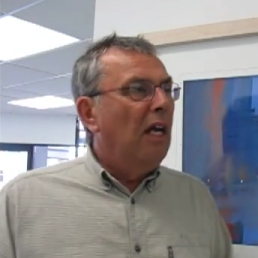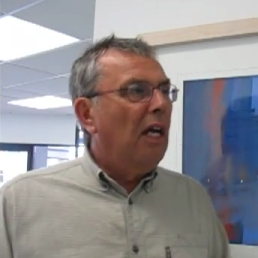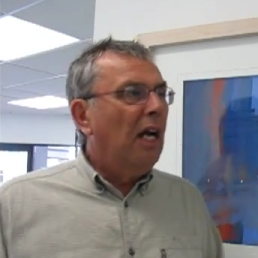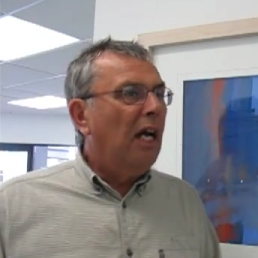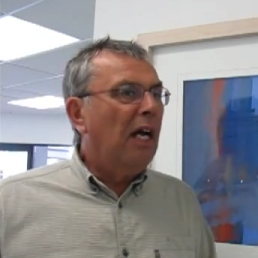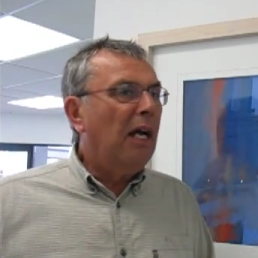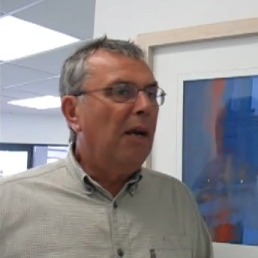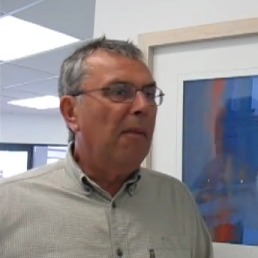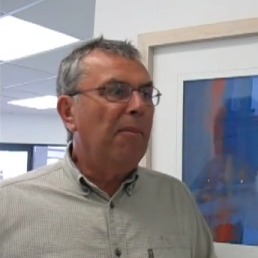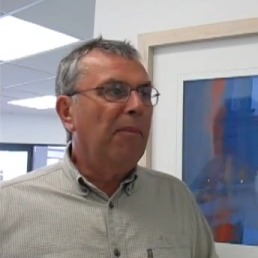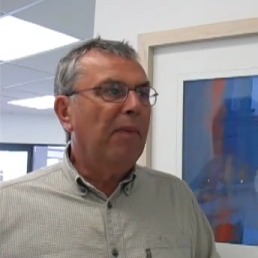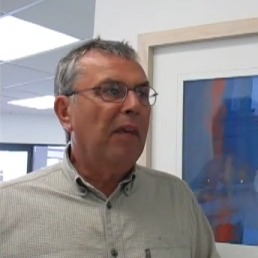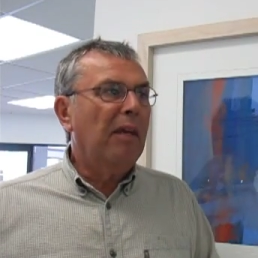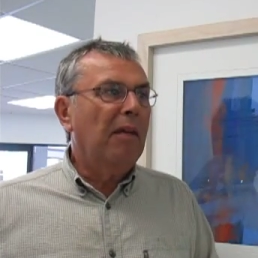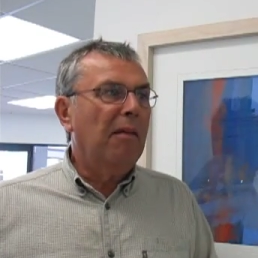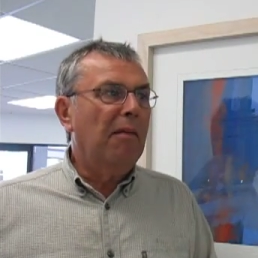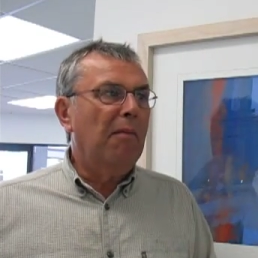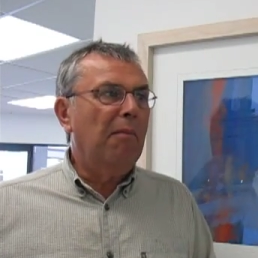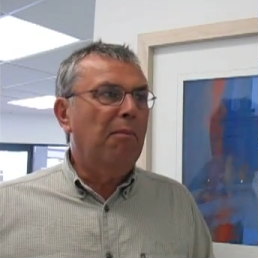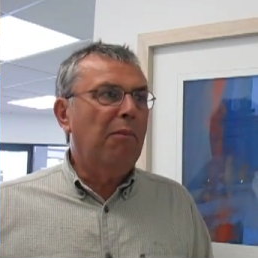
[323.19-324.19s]

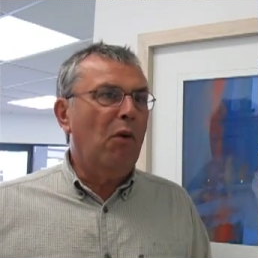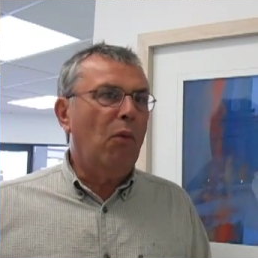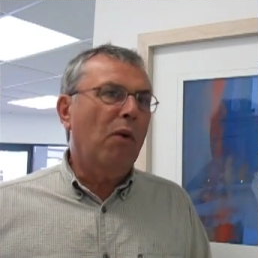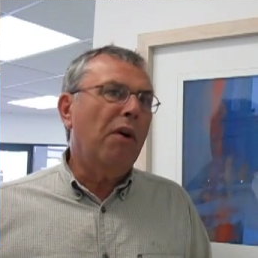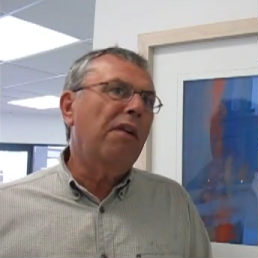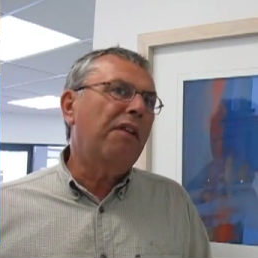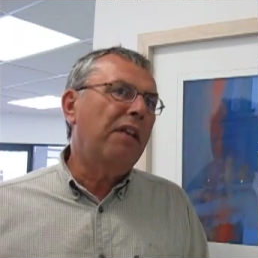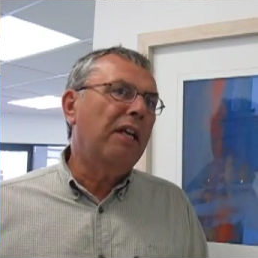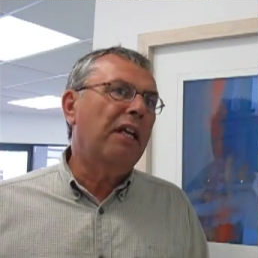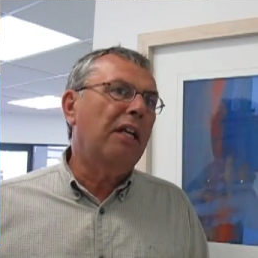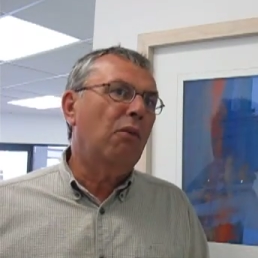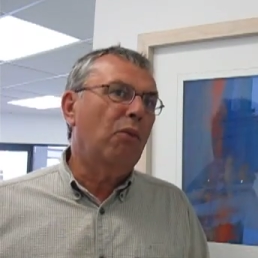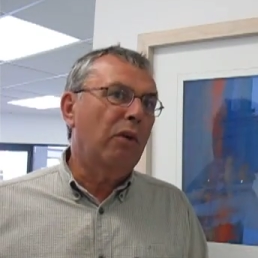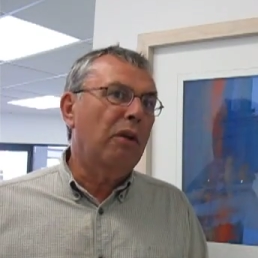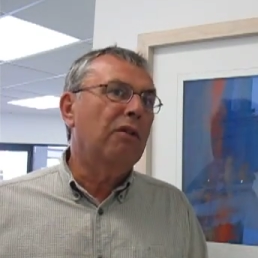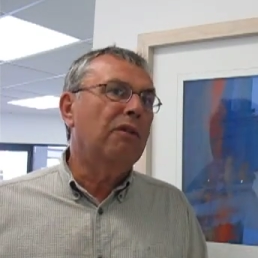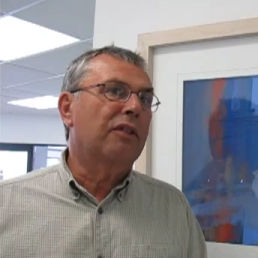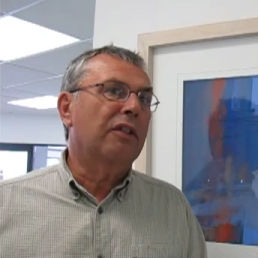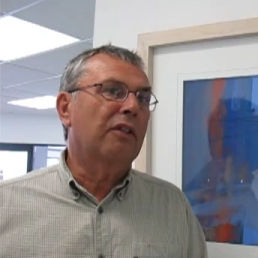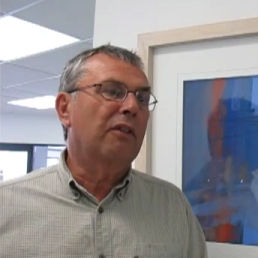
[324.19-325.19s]
But one thing it
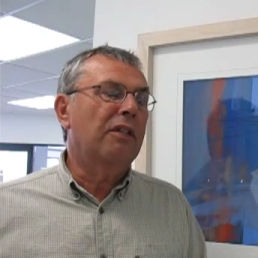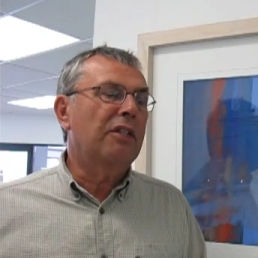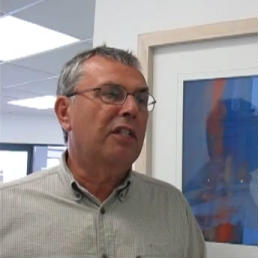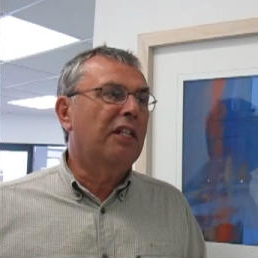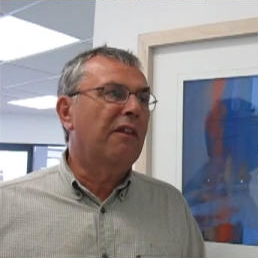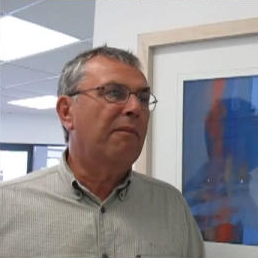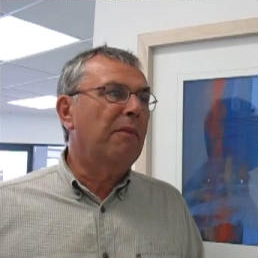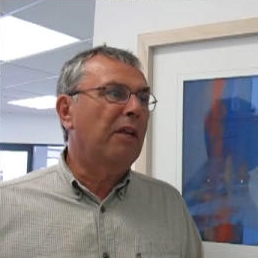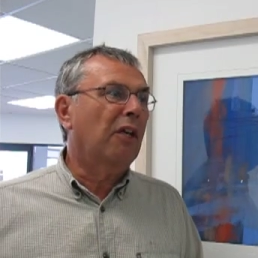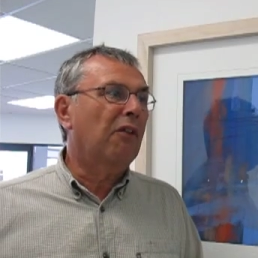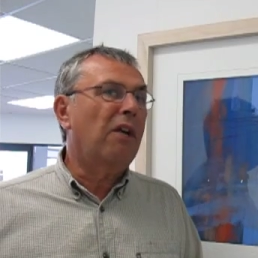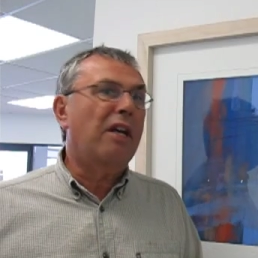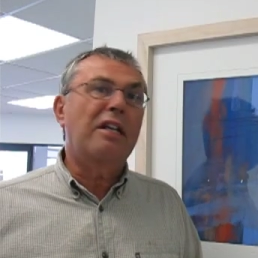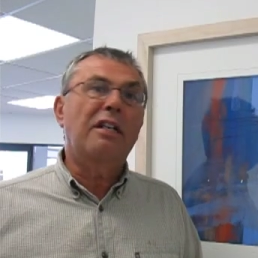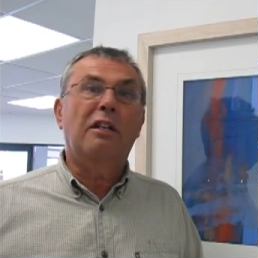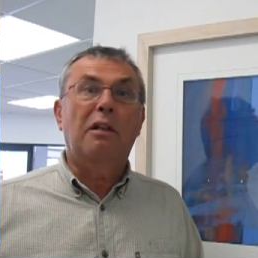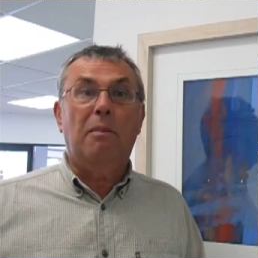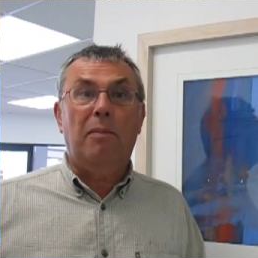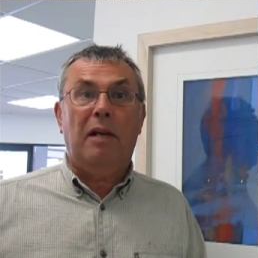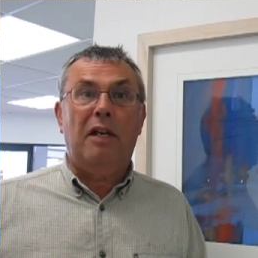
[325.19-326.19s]
will do is give me a great
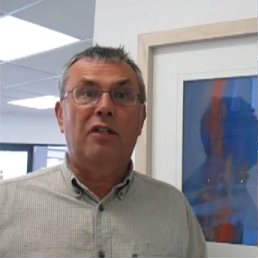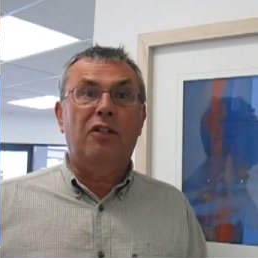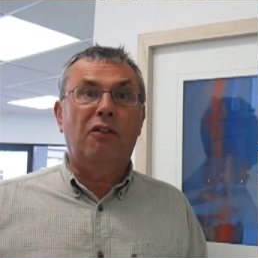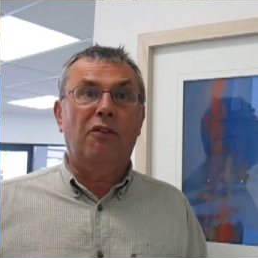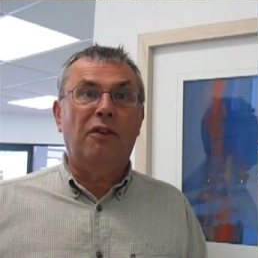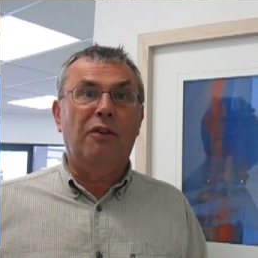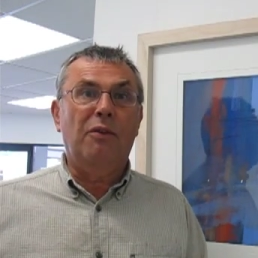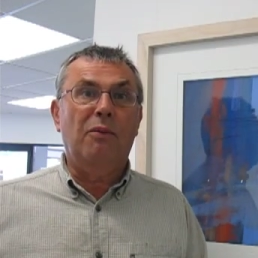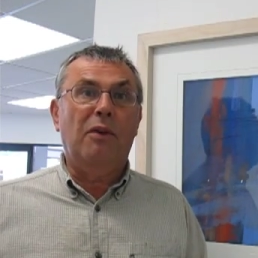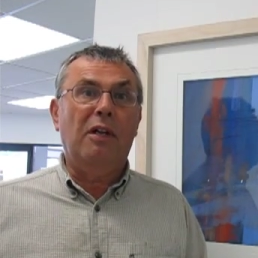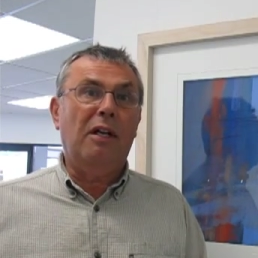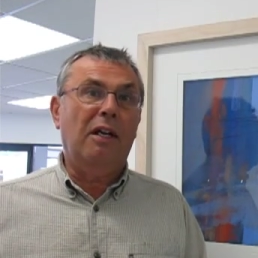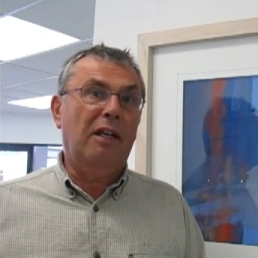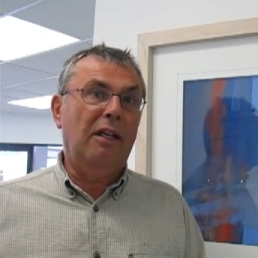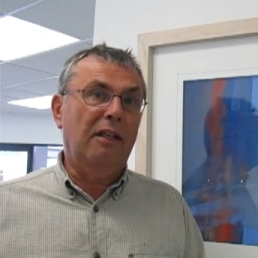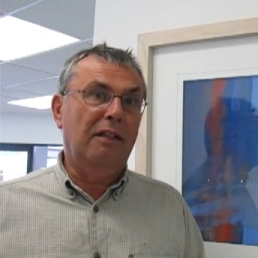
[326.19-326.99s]
deal of pleasure on the way.